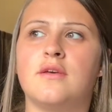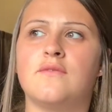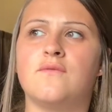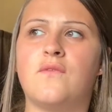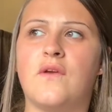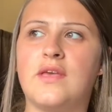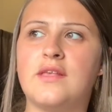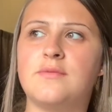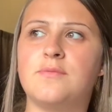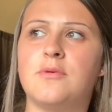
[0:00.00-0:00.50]

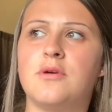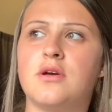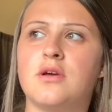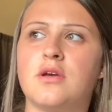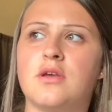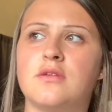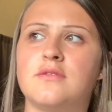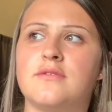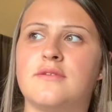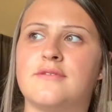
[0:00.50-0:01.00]

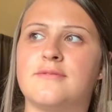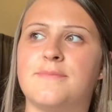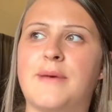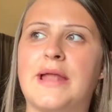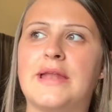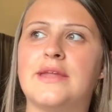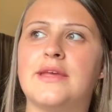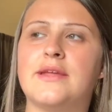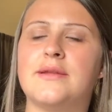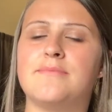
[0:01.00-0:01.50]
Facebook
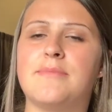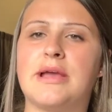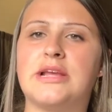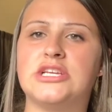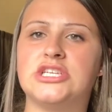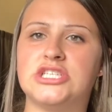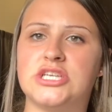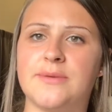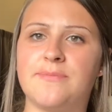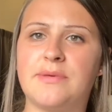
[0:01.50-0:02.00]
suspended my
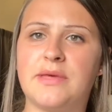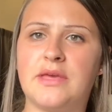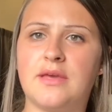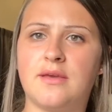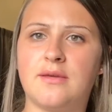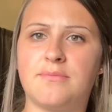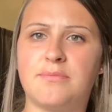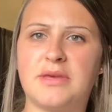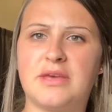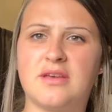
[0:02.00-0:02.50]

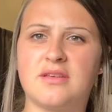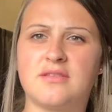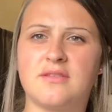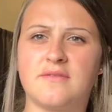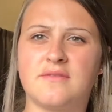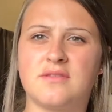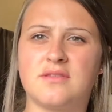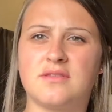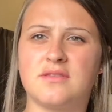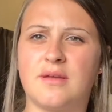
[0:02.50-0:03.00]
shipping because of
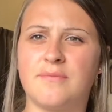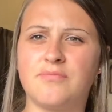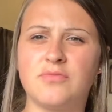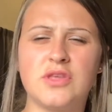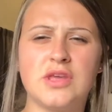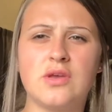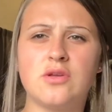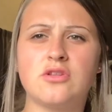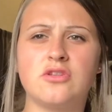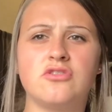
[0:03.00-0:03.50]

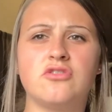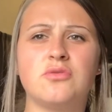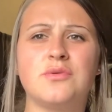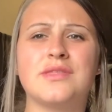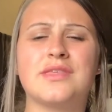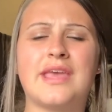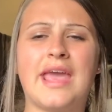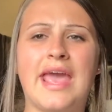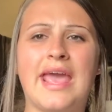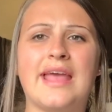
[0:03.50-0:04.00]
something to do
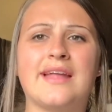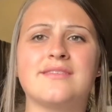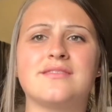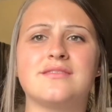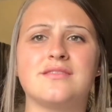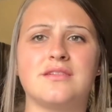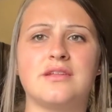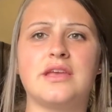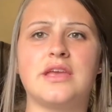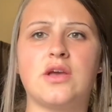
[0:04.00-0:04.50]
with
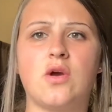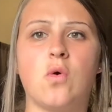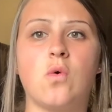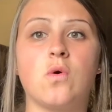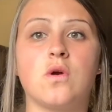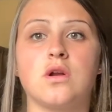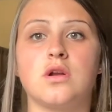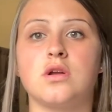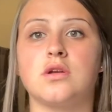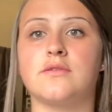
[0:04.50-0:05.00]
canceling
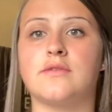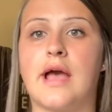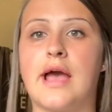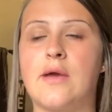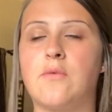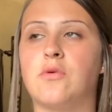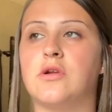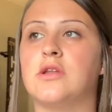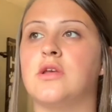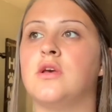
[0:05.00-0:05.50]
orders. I
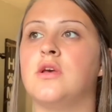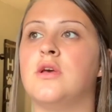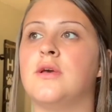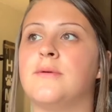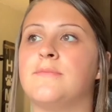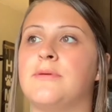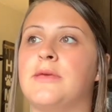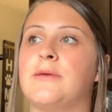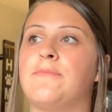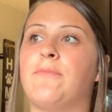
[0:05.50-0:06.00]
would,
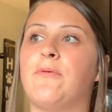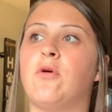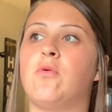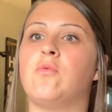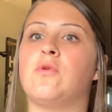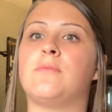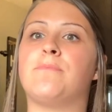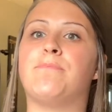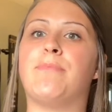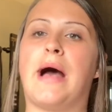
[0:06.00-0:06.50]
people
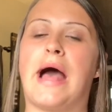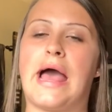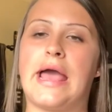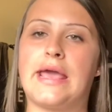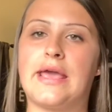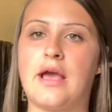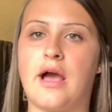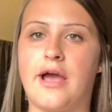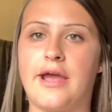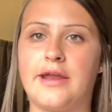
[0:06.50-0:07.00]
would
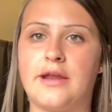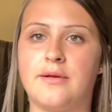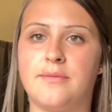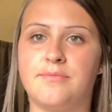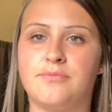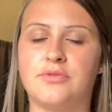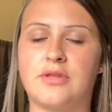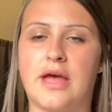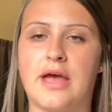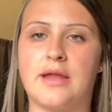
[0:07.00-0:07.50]
buy
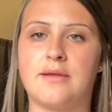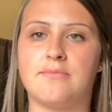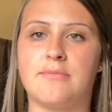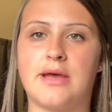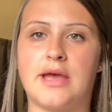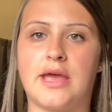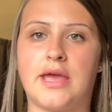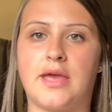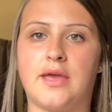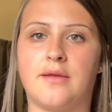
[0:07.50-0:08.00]
items on
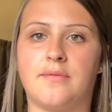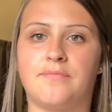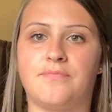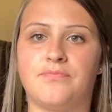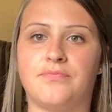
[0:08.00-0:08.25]
my,